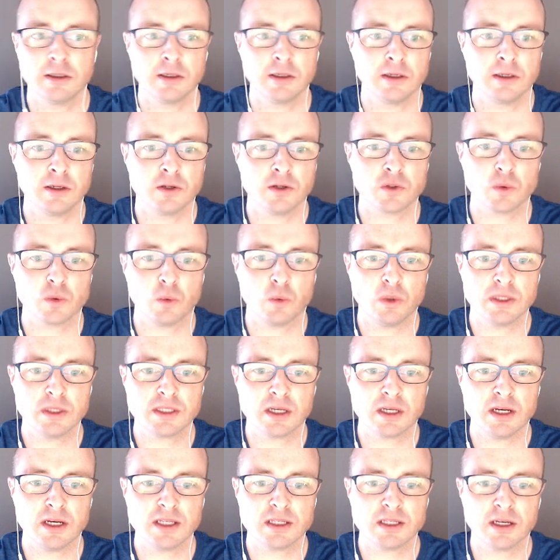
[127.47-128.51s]
So once
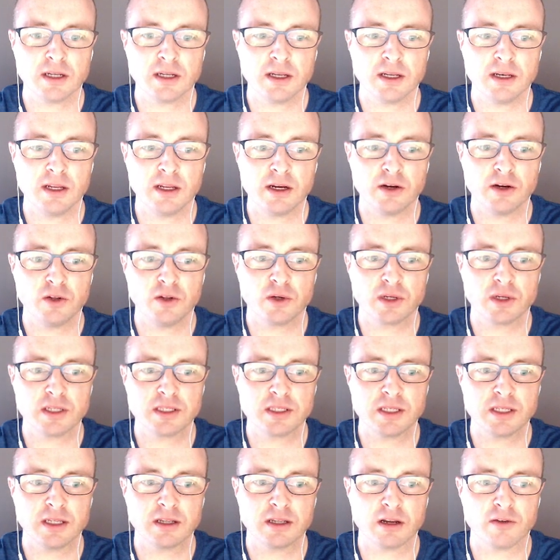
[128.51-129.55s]
I sign in here, you can
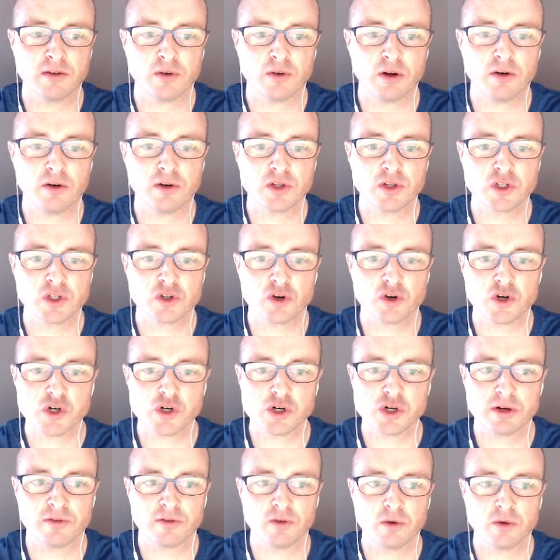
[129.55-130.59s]
see that I've already
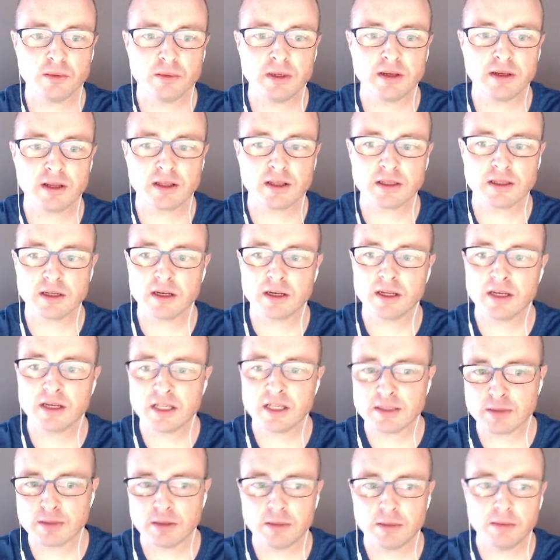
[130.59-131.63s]
structured a few meetings, and
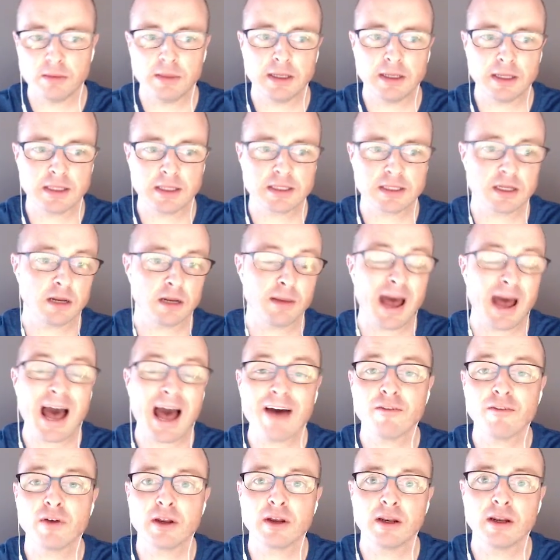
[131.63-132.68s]
these might be meetings that I'm
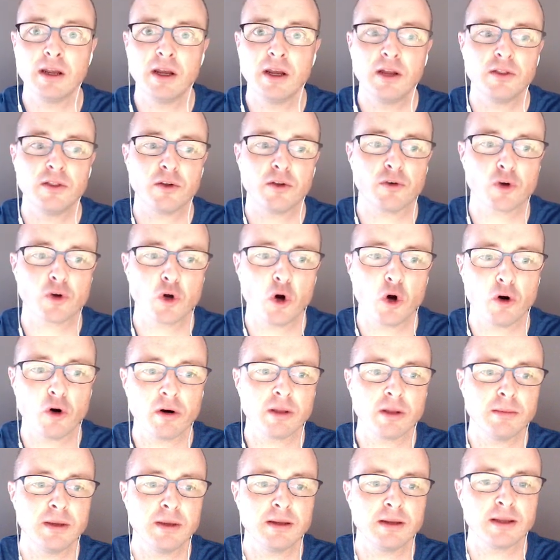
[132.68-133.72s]
having. They're
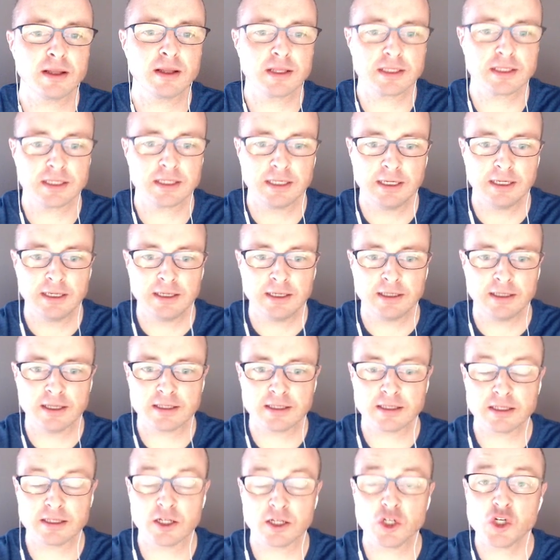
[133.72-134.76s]
recurring meetings.
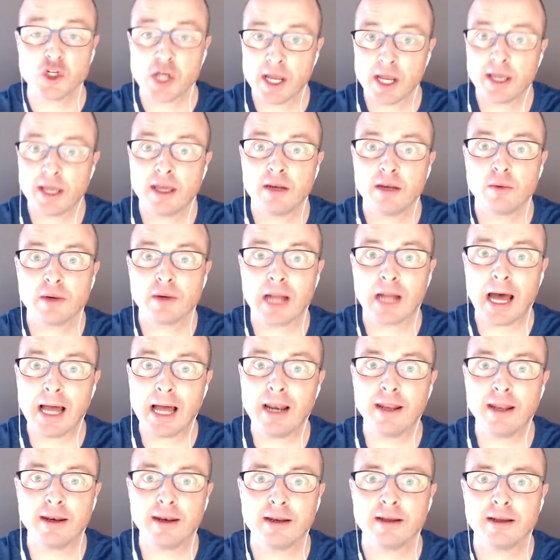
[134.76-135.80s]
This is a check-in with
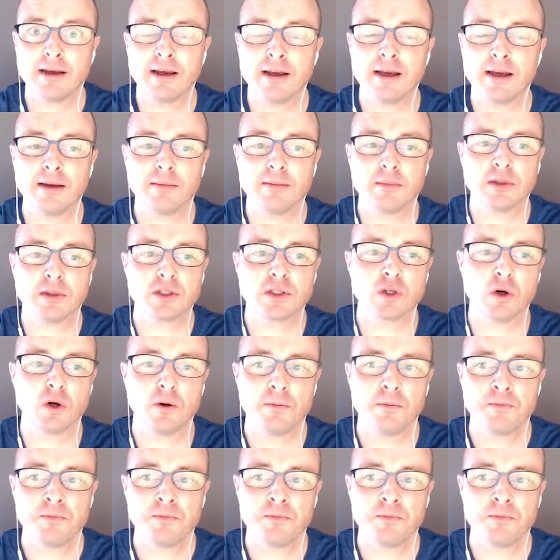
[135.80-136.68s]
Alan, and so